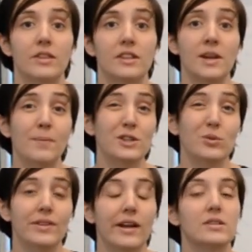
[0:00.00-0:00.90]
The temperature
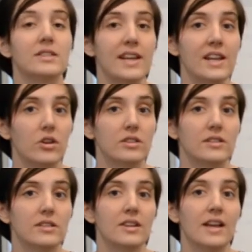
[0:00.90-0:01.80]
will now stay
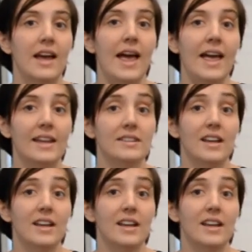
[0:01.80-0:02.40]
constant, and